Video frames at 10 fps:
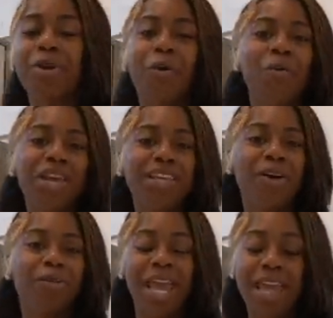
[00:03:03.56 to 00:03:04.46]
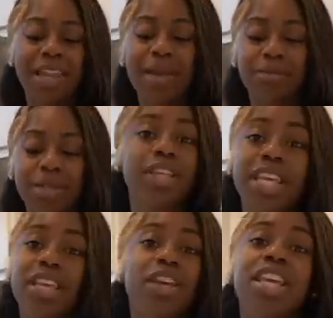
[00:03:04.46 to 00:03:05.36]
know what he gonna react like, but
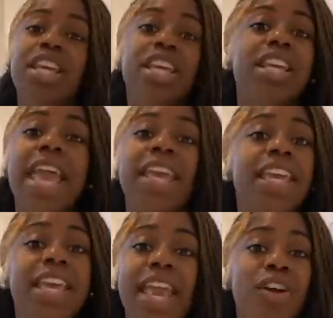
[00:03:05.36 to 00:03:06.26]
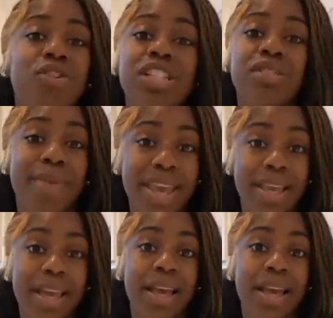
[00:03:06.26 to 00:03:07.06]
he ain't gonna expect